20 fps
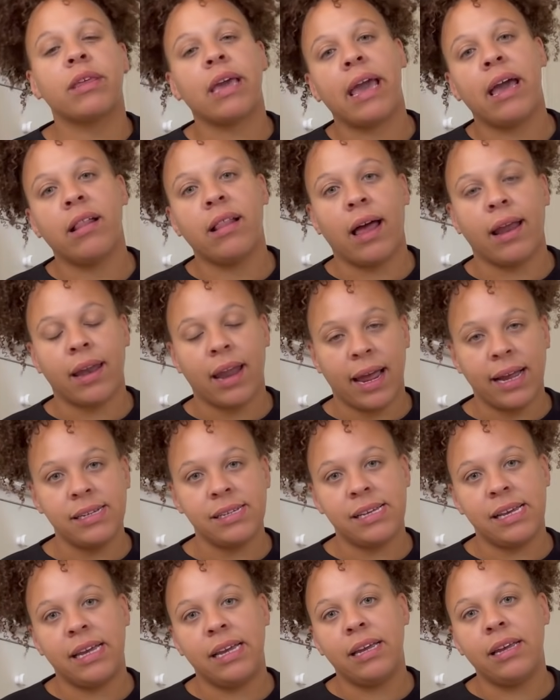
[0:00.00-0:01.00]
Kale at
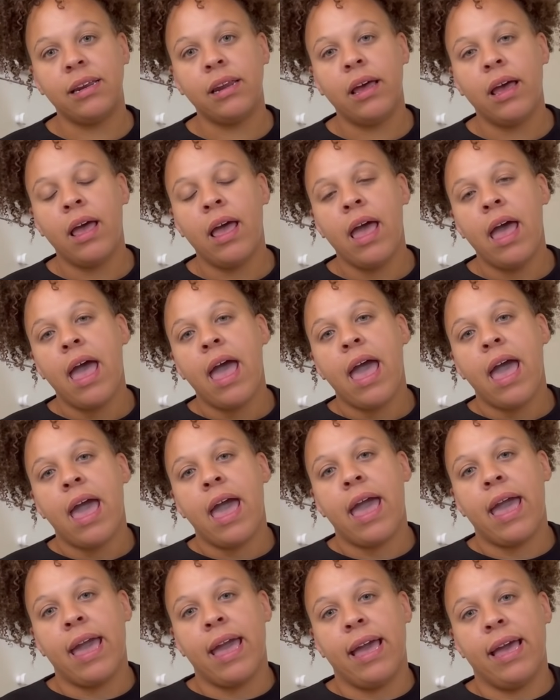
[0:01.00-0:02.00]
19
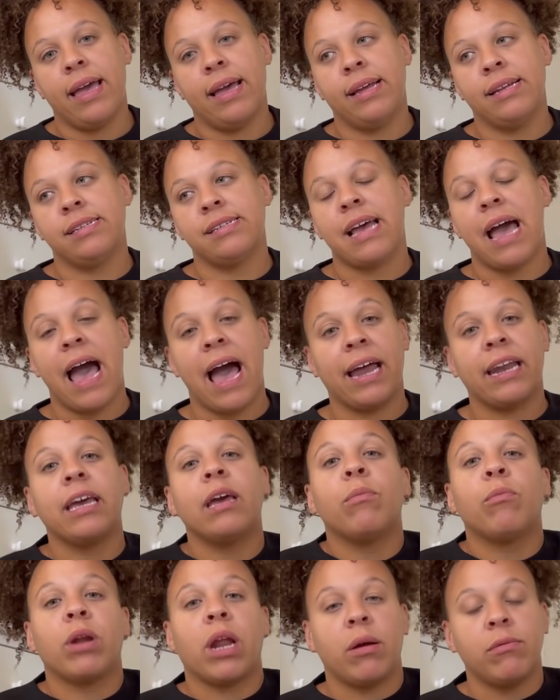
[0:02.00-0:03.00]
and had
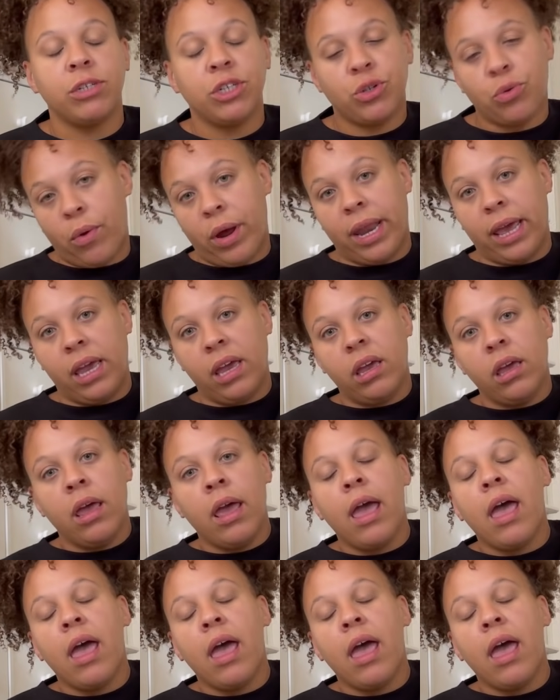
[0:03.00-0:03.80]
him when I was 20.